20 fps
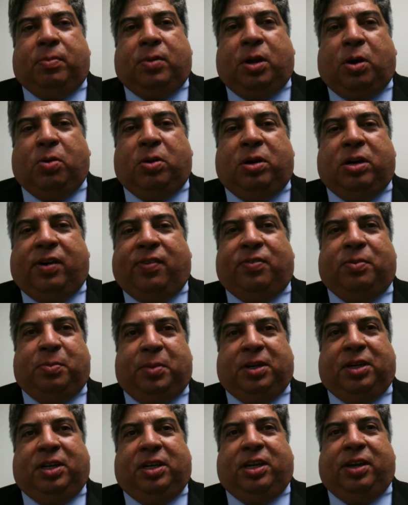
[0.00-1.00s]
No
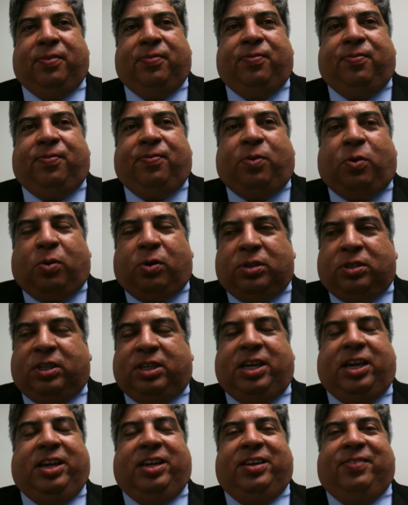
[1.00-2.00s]
government
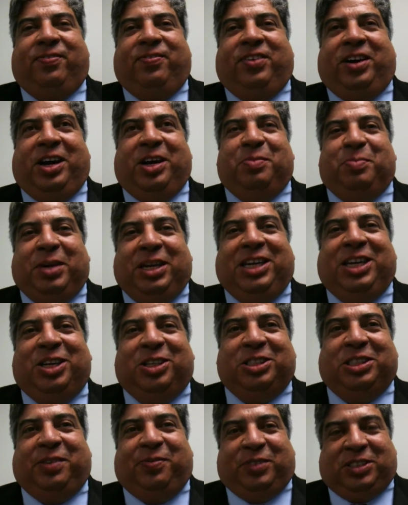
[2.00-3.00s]
can find me
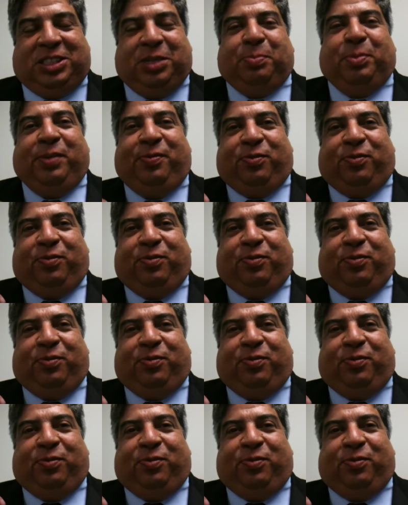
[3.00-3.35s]
guilty simply